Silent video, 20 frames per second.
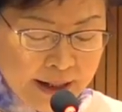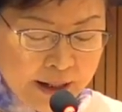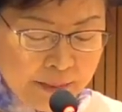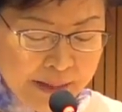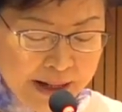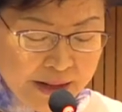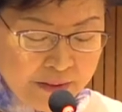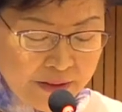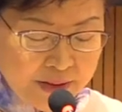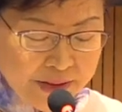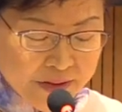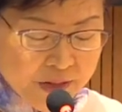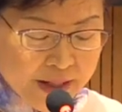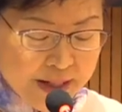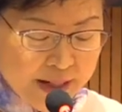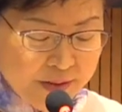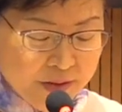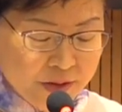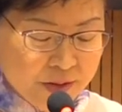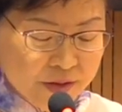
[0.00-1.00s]
Among these
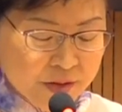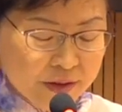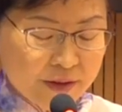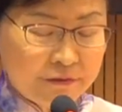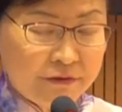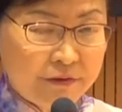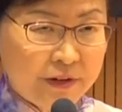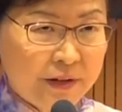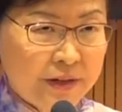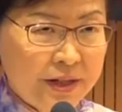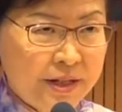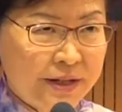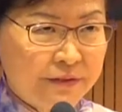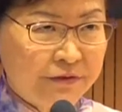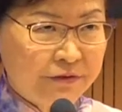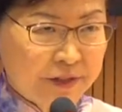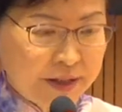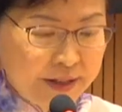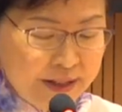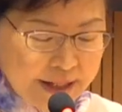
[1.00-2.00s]
cases of very
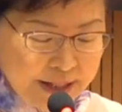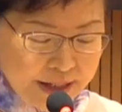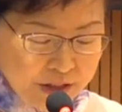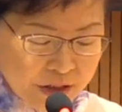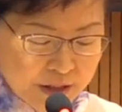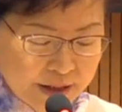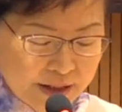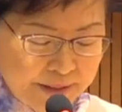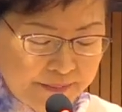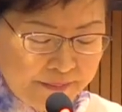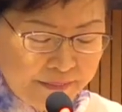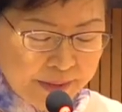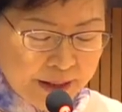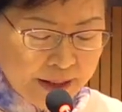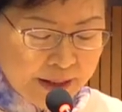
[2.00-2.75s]
different nature,